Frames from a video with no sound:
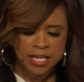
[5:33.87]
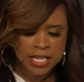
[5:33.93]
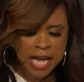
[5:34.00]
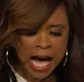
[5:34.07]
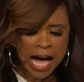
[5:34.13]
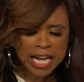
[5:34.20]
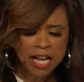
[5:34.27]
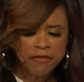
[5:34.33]

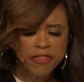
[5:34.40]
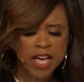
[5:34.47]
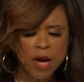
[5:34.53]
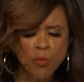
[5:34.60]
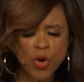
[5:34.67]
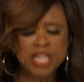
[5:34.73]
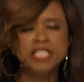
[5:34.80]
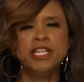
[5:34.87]
None of
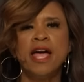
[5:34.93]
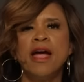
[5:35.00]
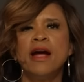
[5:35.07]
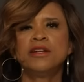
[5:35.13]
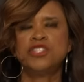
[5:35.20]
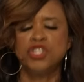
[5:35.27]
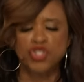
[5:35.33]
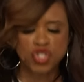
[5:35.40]
them would
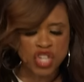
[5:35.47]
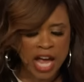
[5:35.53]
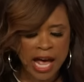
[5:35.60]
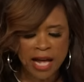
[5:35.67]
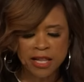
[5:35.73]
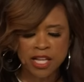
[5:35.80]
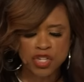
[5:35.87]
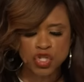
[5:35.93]
dare to
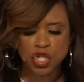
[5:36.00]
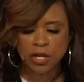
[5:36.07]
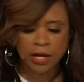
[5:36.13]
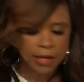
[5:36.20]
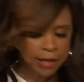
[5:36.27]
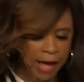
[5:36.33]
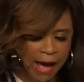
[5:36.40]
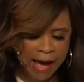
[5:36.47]
challenge
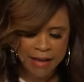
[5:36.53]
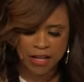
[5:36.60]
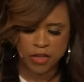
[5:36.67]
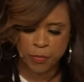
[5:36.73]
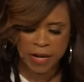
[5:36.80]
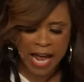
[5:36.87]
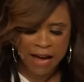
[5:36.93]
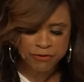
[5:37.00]

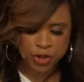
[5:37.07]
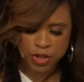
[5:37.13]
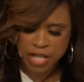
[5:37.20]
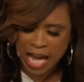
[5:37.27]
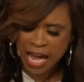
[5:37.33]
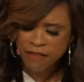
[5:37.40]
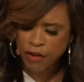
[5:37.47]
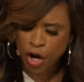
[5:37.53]
Goliath. But after
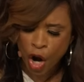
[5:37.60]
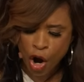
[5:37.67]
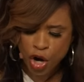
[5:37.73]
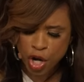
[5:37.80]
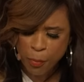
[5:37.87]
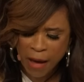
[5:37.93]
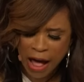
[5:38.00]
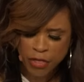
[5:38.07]
David
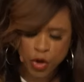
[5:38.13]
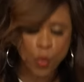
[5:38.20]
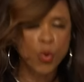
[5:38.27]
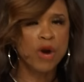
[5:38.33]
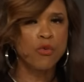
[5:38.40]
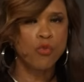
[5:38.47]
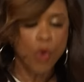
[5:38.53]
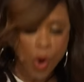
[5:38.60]
heard about the
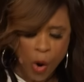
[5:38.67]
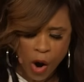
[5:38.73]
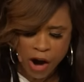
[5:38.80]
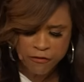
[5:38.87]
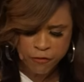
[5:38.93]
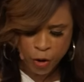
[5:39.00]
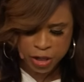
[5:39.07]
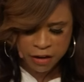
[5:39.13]

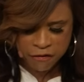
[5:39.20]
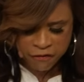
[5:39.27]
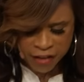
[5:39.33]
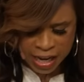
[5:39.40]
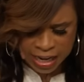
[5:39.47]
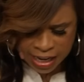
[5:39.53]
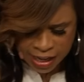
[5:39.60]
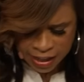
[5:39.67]
reward for
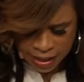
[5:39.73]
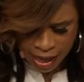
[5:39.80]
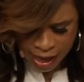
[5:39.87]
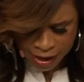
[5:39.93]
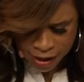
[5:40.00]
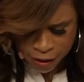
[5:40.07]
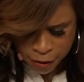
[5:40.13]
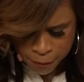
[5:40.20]
defeating
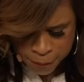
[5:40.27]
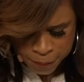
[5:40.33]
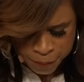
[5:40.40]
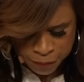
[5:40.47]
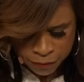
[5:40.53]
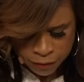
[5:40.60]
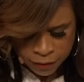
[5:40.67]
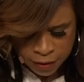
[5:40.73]
Goliath,
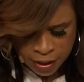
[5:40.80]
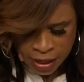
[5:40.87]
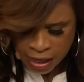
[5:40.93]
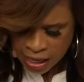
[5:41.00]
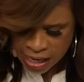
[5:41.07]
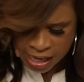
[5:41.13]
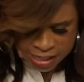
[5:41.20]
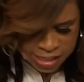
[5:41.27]

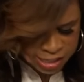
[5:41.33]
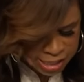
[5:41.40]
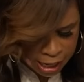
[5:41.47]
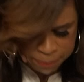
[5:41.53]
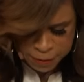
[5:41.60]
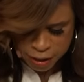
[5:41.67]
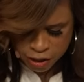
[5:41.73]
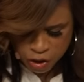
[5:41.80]
he
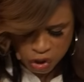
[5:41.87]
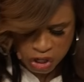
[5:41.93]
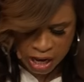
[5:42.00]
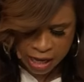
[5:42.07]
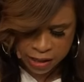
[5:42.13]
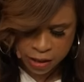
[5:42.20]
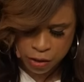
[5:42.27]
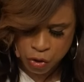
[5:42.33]
accepted the
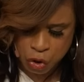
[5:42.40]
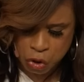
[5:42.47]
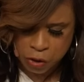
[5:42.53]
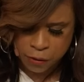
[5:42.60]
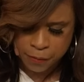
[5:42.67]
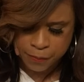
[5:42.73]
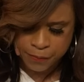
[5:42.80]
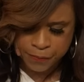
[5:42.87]

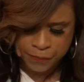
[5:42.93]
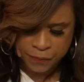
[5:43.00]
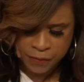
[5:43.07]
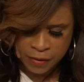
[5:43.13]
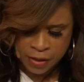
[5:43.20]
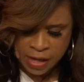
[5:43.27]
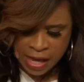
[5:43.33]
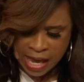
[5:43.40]
challenge
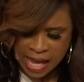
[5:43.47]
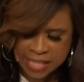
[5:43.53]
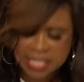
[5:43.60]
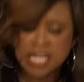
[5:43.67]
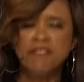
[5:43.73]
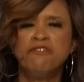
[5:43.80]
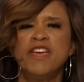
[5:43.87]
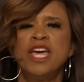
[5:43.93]

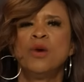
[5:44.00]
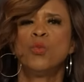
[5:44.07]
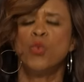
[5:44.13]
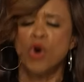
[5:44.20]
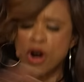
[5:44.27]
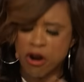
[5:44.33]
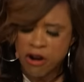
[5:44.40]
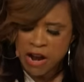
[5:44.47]
as if
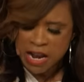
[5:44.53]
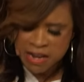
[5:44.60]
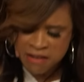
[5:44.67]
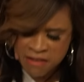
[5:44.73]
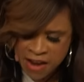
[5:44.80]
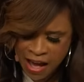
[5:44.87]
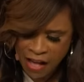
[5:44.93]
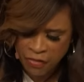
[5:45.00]
it were
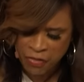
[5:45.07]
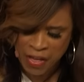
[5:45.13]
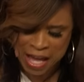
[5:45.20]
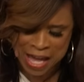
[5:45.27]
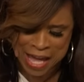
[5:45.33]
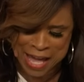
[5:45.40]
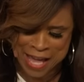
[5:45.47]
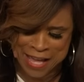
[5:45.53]

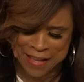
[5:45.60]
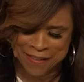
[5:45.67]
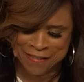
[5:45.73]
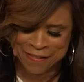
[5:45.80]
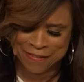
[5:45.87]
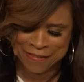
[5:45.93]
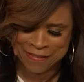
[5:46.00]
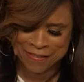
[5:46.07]
nothing.